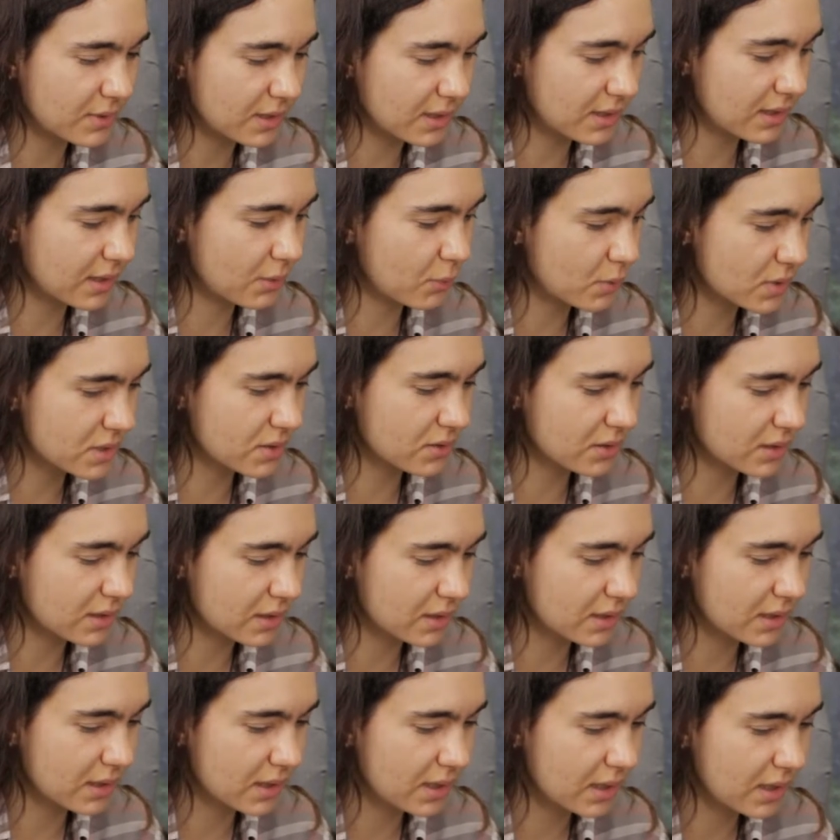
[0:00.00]
that I was
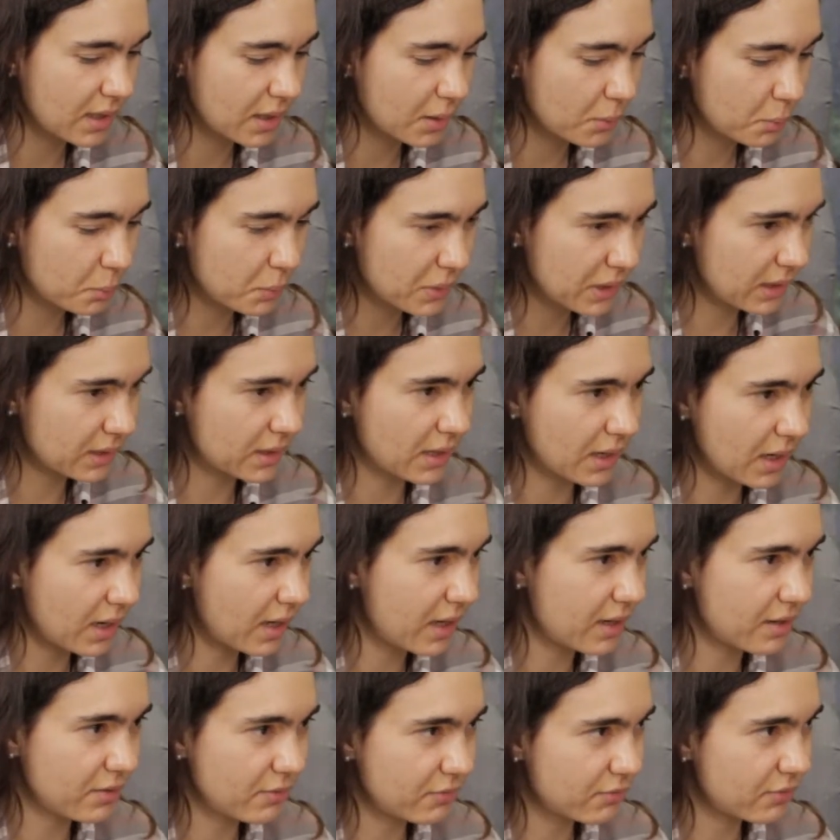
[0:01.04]
gonna build a
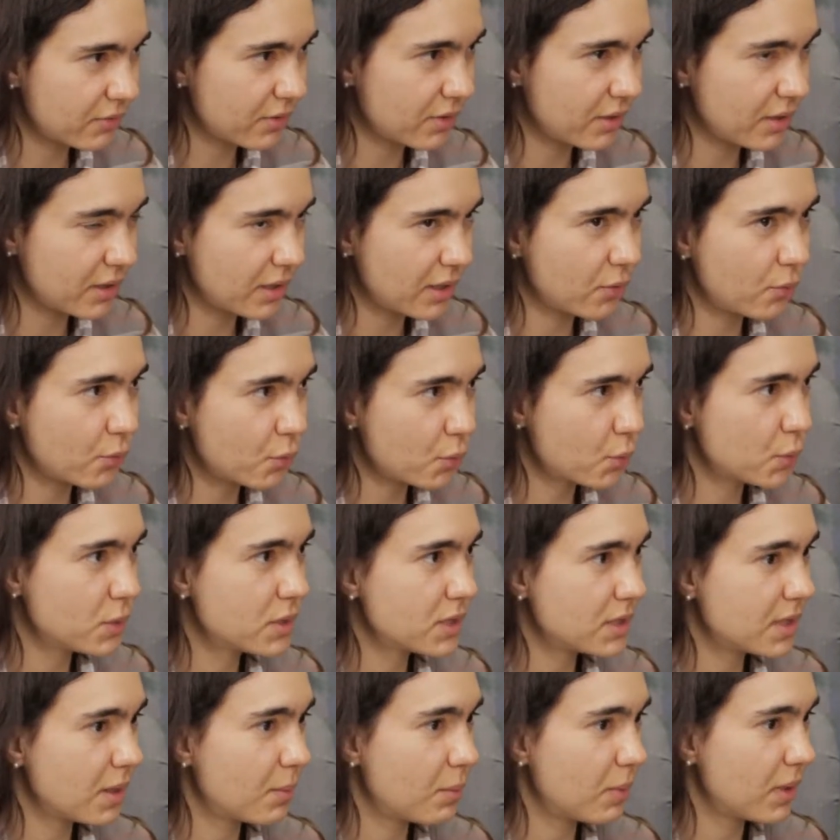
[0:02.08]
life en route
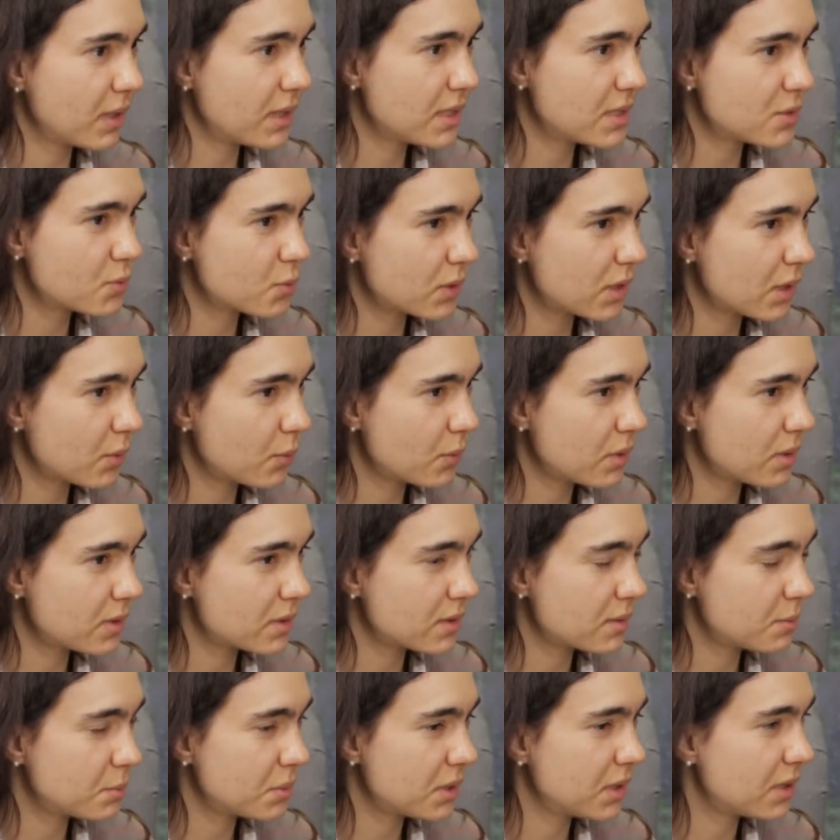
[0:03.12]
in a place where I will
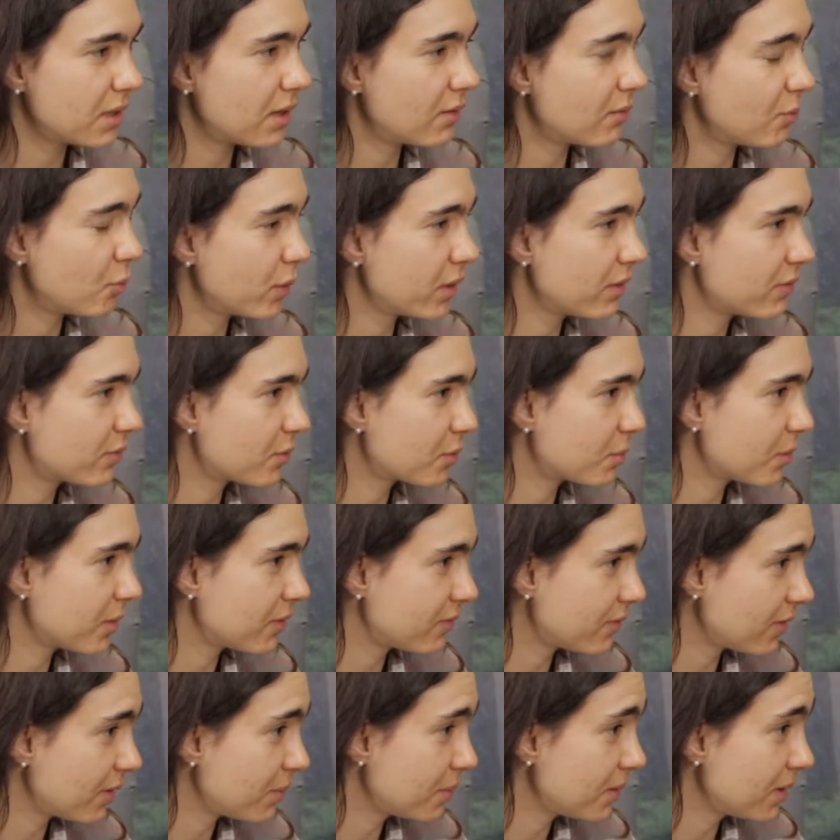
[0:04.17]
be away from my
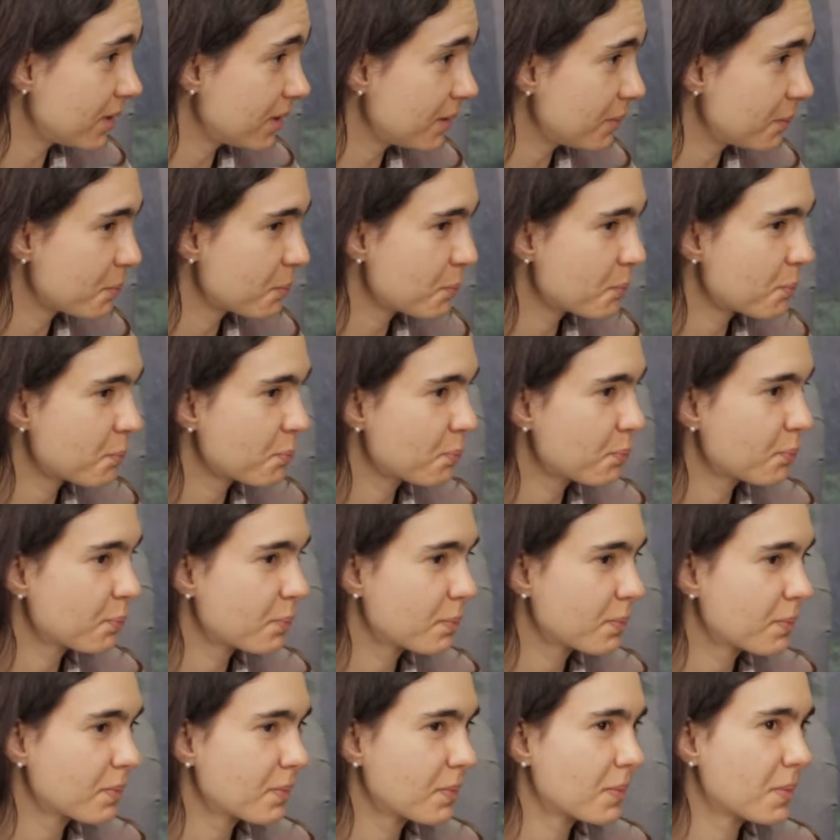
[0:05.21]
family.
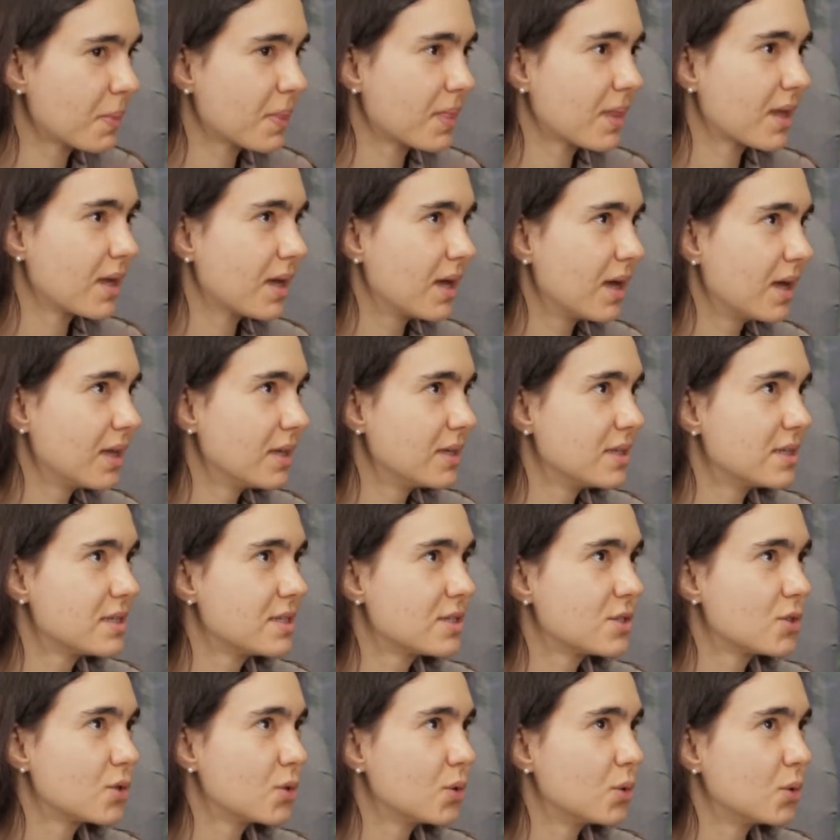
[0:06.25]
And
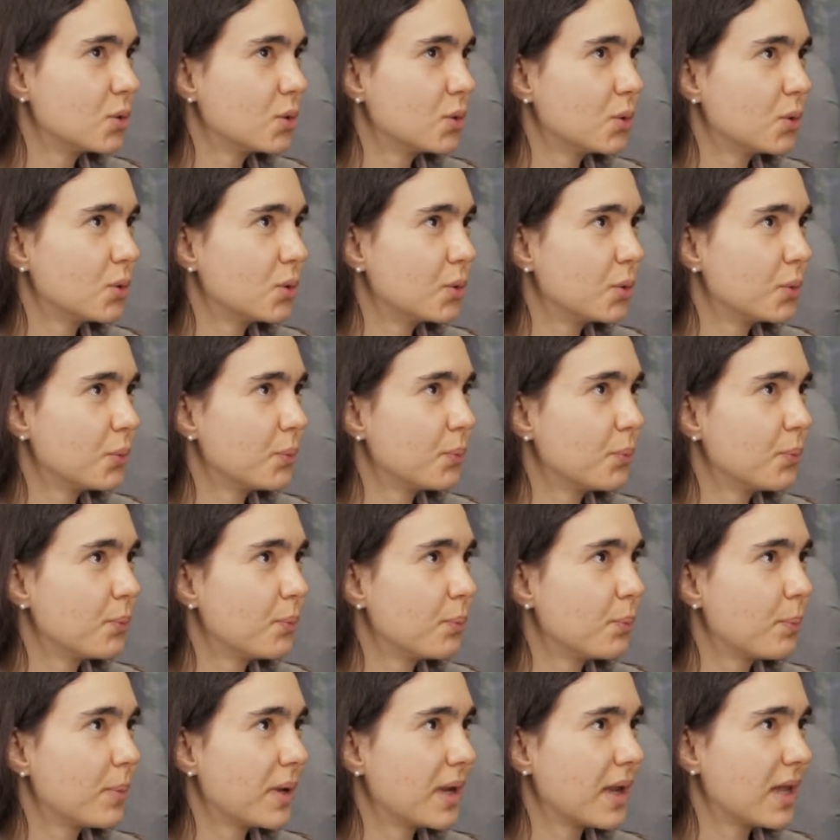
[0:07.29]
so,
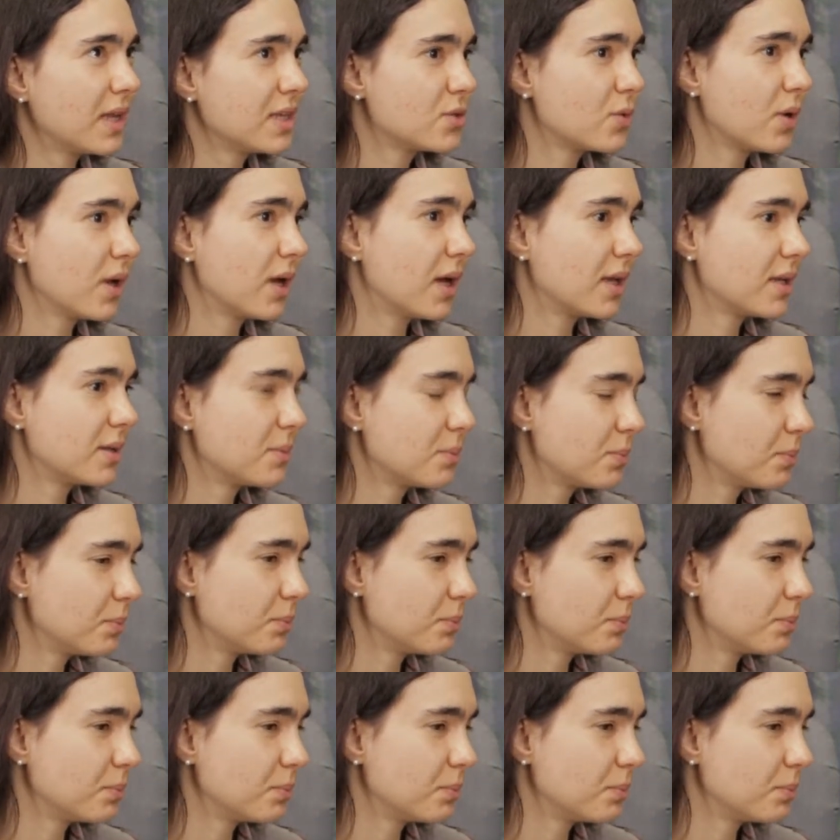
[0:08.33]
but also I had